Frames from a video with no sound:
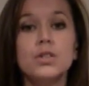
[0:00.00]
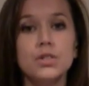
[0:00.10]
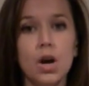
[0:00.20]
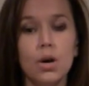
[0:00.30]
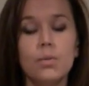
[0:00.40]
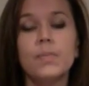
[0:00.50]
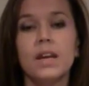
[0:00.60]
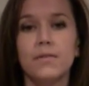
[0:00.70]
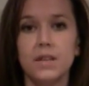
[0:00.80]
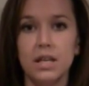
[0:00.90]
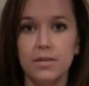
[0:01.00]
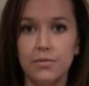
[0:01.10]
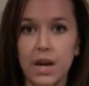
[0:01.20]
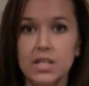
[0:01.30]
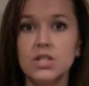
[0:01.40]
So, if the
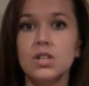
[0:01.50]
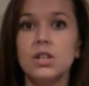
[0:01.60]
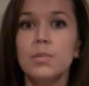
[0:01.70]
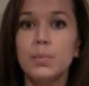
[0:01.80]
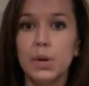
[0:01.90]
investor